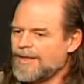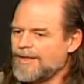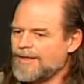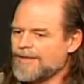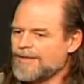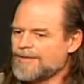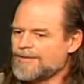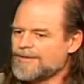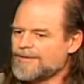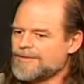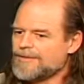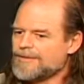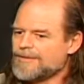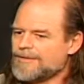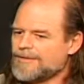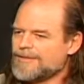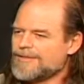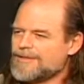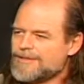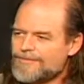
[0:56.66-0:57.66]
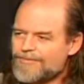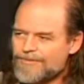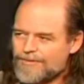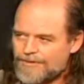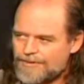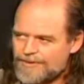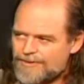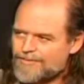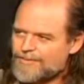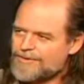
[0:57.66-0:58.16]
and the
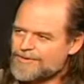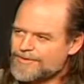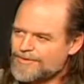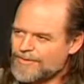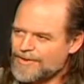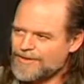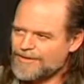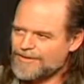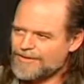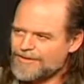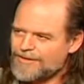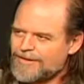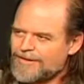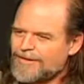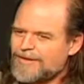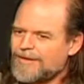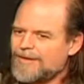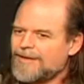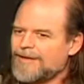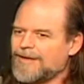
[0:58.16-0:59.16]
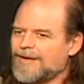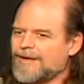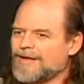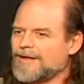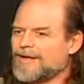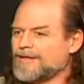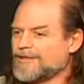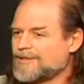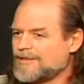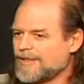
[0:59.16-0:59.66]
difference between
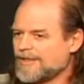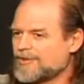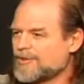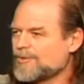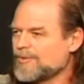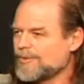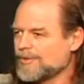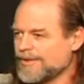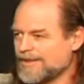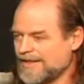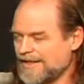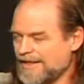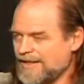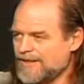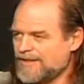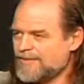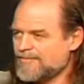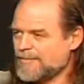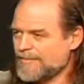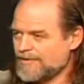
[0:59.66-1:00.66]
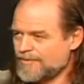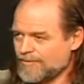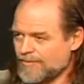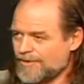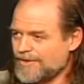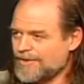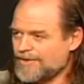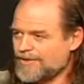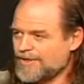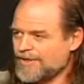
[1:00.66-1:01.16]
a sexual engagement
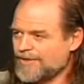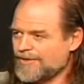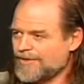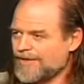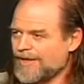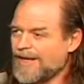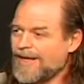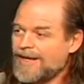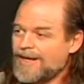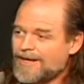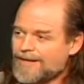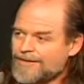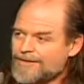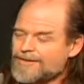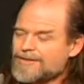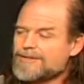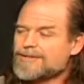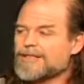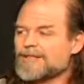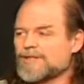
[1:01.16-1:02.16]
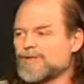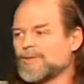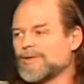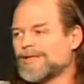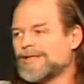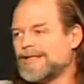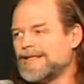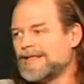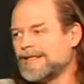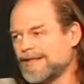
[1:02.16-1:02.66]
with each other and sexual
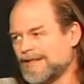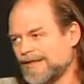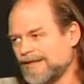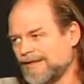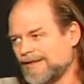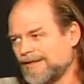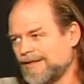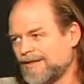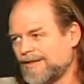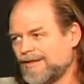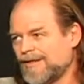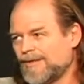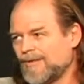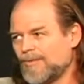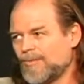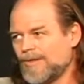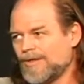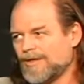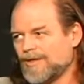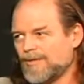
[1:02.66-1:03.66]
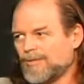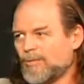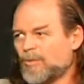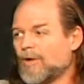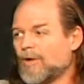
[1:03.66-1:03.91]
healing, where